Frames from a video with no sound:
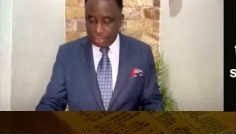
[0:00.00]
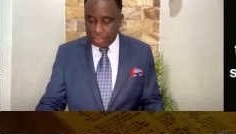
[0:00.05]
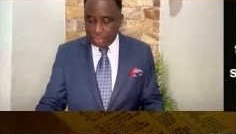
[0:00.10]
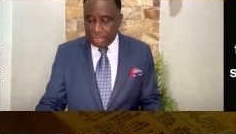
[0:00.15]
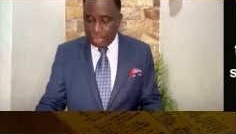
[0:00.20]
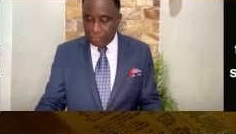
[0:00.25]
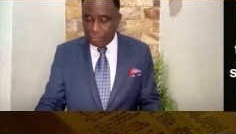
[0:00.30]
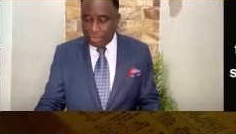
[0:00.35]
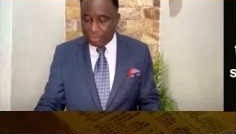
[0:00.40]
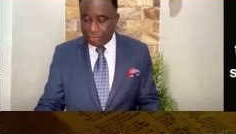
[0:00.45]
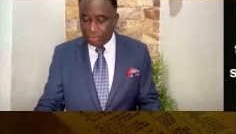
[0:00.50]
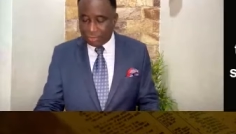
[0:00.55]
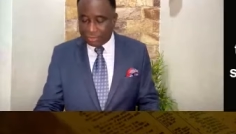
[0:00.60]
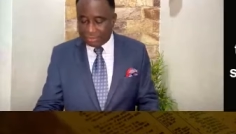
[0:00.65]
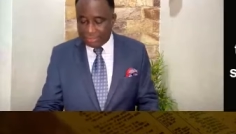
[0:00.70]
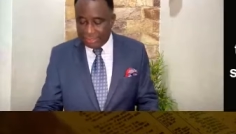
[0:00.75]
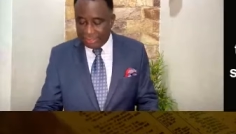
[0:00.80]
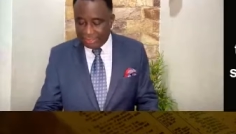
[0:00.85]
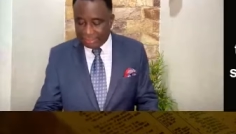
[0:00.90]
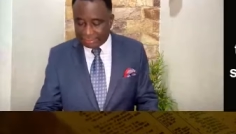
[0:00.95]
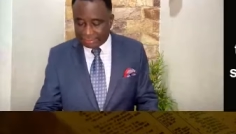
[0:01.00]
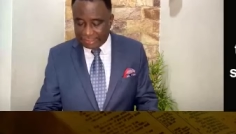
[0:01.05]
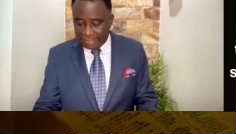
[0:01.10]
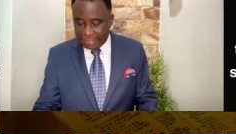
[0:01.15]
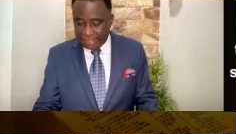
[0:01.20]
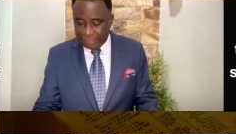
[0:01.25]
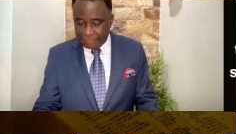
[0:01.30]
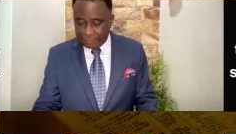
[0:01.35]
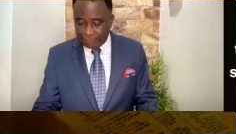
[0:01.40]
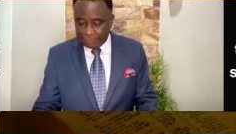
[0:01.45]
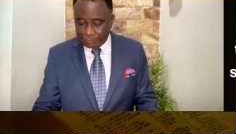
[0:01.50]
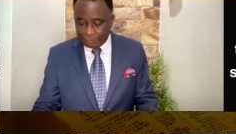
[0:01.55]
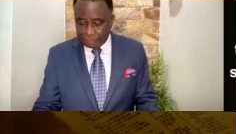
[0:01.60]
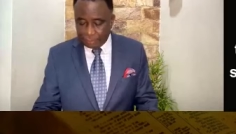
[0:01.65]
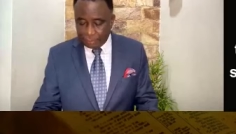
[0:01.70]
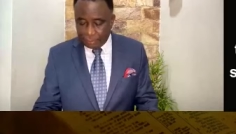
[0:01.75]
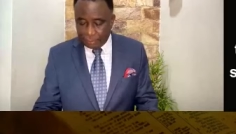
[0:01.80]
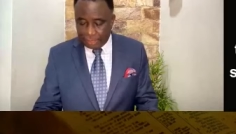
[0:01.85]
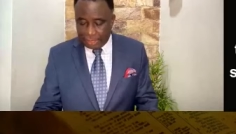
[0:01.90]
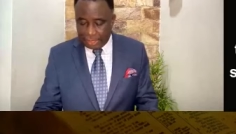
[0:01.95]
Now, when you see the same
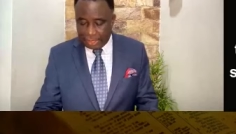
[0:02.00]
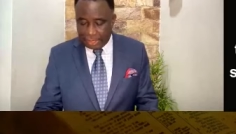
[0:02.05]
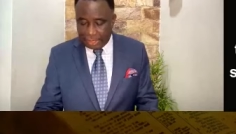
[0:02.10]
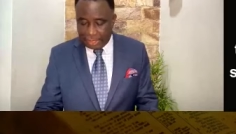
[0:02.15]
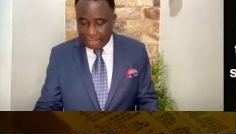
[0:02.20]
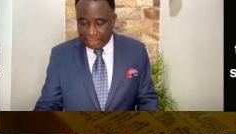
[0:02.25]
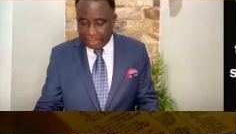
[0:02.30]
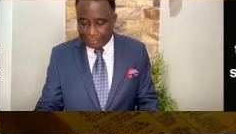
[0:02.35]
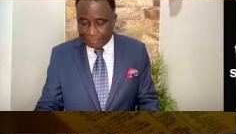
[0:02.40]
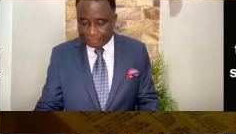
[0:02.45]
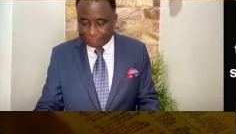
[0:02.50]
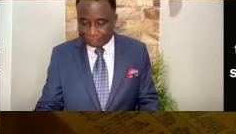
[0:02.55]
uh